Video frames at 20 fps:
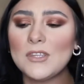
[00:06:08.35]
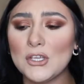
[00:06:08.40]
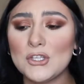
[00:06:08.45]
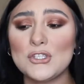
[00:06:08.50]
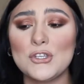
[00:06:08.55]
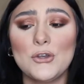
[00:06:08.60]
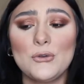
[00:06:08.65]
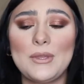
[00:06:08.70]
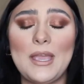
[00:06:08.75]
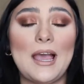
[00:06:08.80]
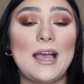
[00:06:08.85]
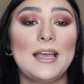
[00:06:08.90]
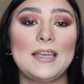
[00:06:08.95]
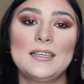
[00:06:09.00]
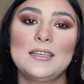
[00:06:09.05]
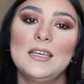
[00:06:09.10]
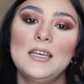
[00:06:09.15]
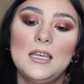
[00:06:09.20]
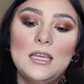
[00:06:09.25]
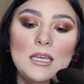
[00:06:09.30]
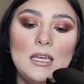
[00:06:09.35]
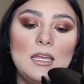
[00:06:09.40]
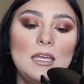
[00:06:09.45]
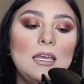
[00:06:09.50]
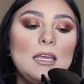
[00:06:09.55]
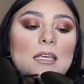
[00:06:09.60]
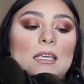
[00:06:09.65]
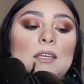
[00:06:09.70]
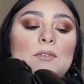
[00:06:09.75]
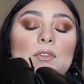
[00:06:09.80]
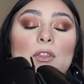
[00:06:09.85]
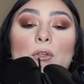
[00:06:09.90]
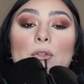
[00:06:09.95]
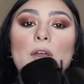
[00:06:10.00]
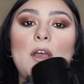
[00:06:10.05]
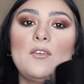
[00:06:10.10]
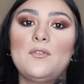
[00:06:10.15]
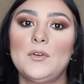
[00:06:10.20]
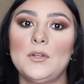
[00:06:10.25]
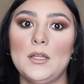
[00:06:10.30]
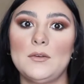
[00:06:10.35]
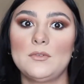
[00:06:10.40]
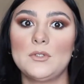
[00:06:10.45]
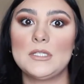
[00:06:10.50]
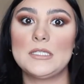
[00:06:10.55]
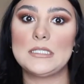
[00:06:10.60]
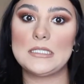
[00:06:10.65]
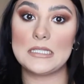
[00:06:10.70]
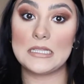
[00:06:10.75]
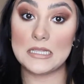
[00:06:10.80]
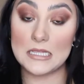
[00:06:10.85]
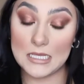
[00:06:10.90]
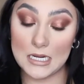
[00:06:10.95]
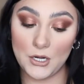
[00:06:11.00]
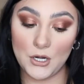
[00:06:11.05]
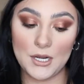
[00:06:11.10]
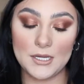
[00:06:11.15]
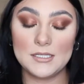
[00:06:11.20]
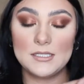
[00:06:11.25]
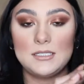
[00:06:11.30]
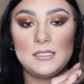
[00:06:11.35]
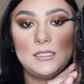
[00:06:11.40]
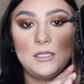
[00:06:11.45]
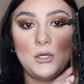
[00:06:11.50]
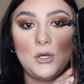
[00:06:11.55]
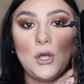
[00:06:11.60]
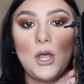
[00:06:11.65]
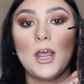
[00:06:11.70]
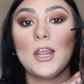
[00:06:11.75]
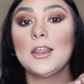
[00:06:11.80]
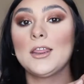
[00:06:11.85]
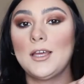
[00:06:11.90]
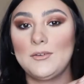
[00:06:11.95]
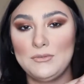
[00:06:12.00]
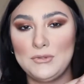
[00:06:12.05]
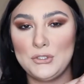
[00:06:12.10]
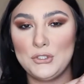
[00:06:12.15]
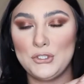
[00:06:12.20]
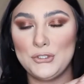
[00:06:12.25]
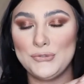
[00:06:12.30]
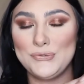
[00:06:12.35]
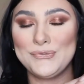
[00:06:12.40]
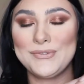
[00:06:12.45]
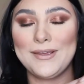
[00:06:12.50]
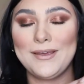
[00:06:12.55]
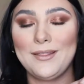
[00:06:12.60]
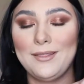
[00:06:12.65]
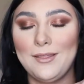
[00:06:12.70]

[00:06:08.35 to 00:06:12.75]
So yeah, even though the comfort level isn't there, I still love these shoes a